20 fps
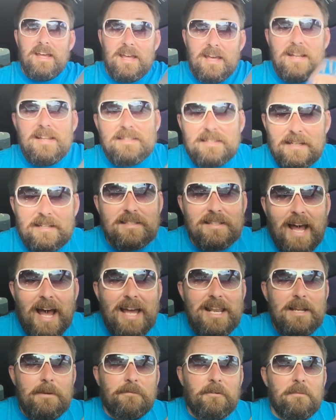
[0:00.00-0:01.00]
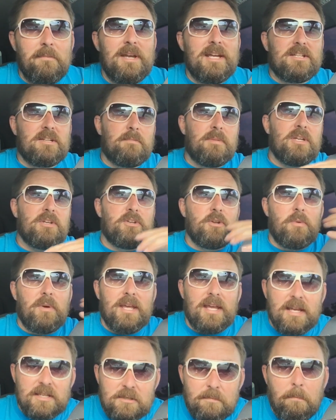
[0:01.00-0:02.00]
It is exciting for me to be
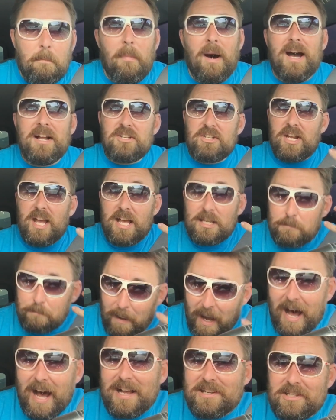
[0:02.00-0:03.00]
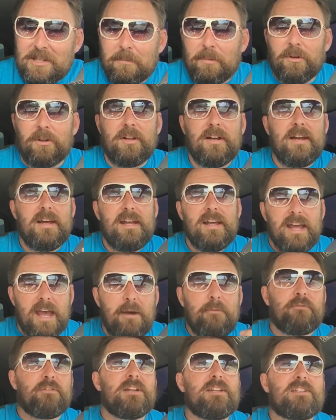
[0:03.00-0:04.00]
doing as much as possible
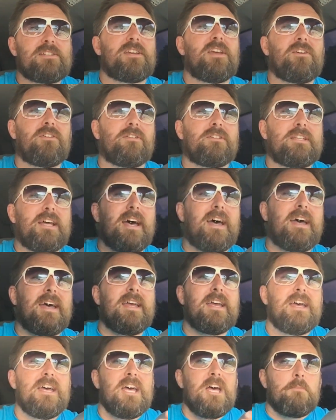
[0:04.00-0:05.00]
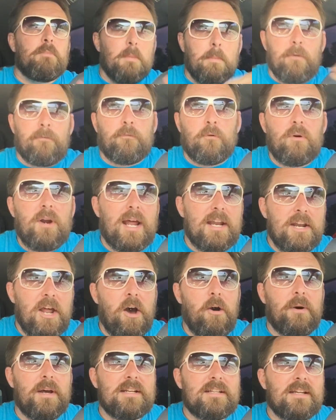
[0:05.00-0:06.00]
every single day. But before I
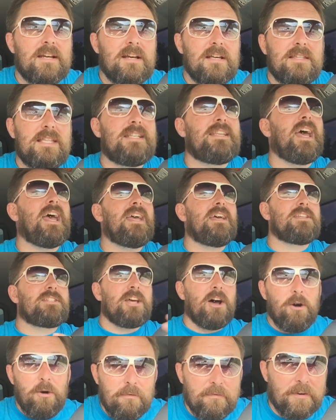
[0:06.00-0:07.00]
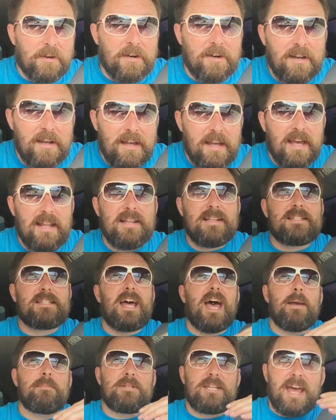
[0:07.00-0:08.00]
know it, the day is over and it's
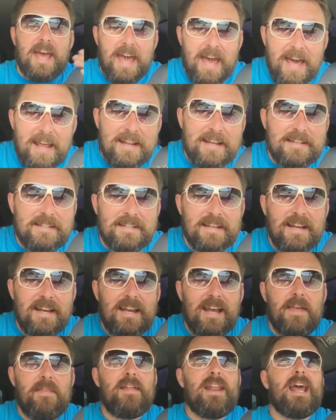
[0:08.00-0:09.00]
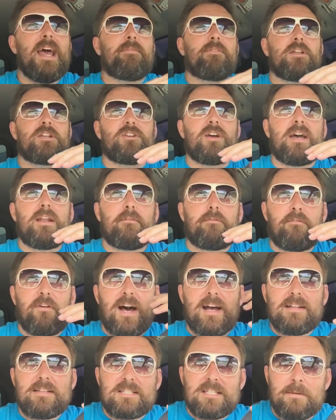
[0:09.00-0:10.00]
time to edit. And then I have to try to
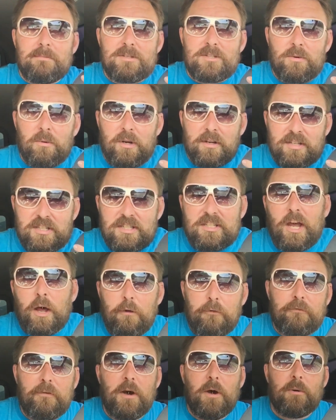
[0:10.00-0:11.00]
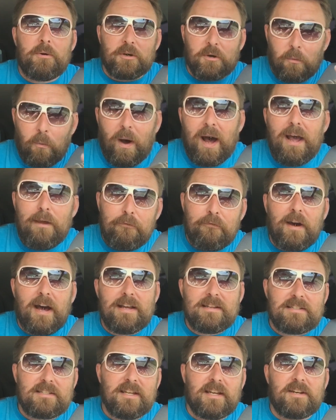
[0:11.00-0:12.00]
find some sort of cell phone or Wi-Fi
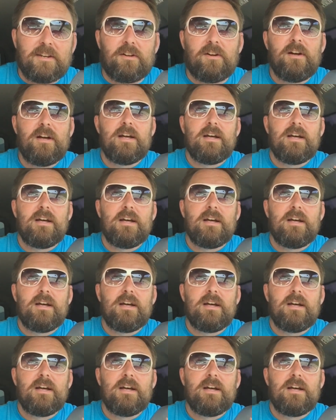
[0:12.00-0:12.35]
signal